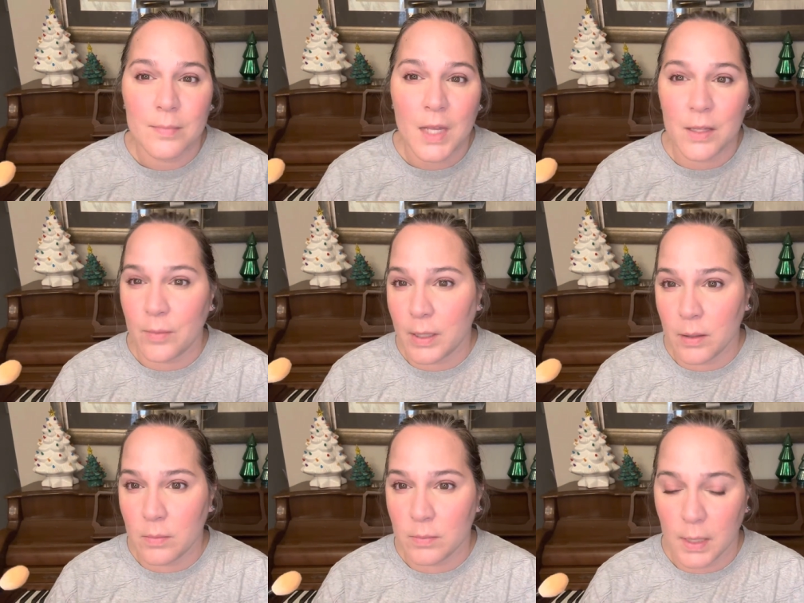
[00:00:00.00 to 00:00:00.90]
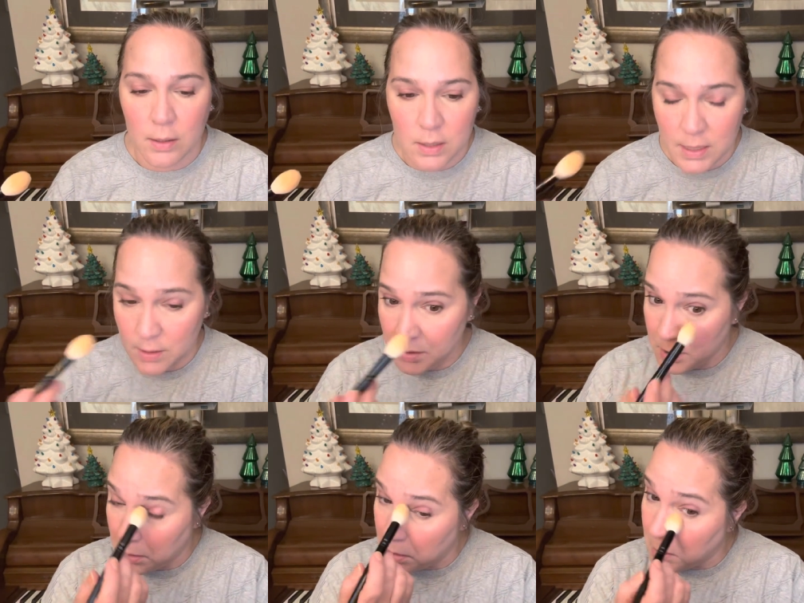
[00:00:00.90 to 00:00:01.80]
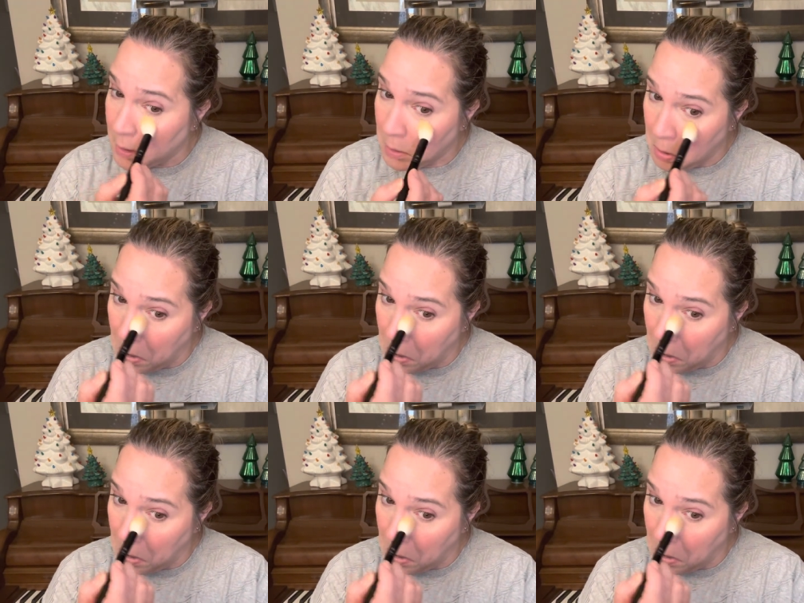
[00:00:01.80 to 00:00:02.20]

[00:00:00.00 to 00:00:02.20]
There we go. I look ten years younger, don't I?